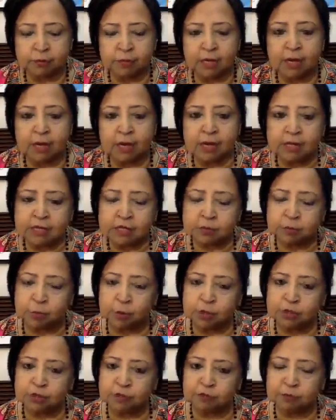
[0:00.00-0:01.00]
the lungs'
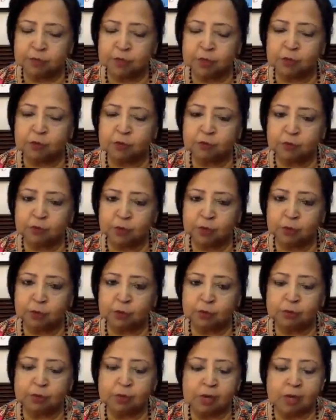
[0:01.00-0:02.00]
point of
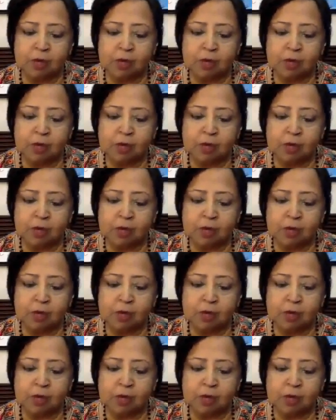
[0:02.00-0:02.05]
view